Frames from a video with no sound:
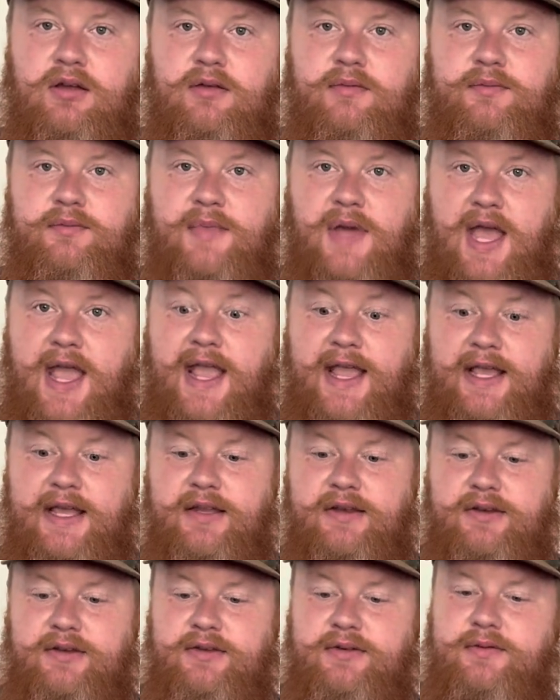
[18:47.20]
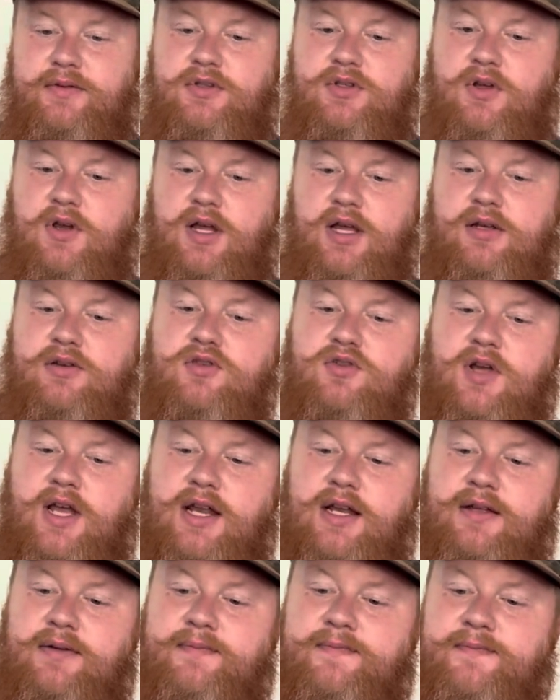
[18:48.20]
my hand, so I try
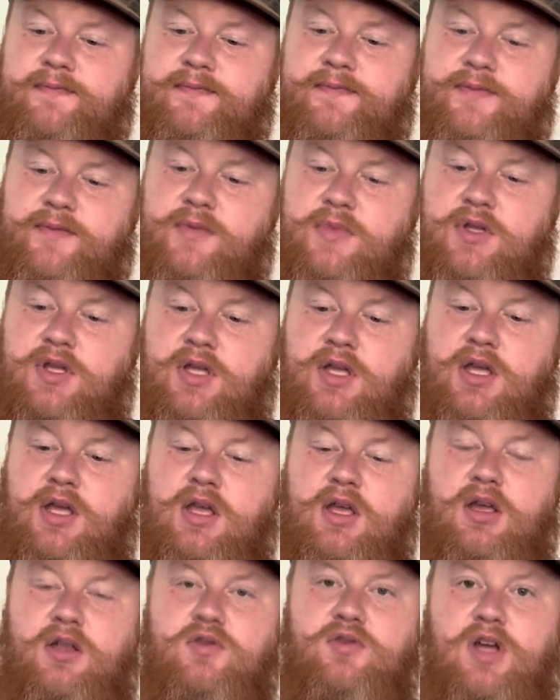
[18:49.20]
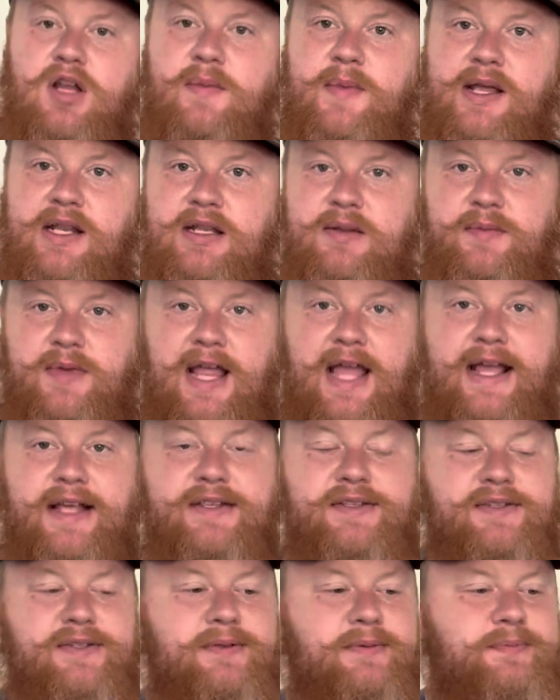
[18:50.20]
to make them
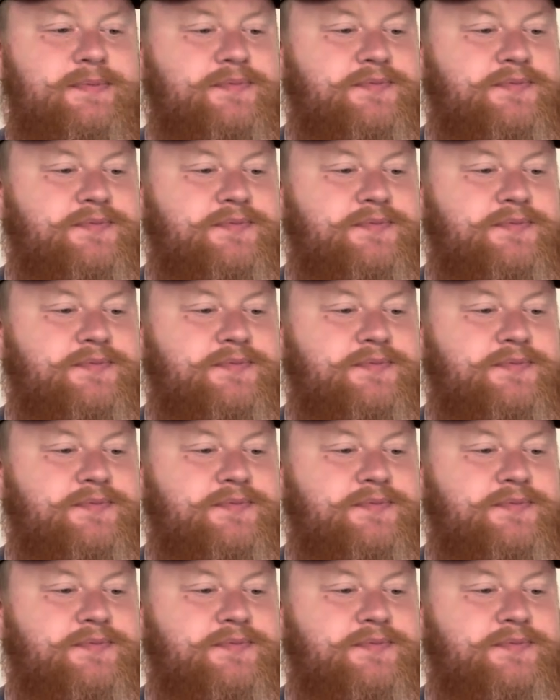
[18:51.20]
last.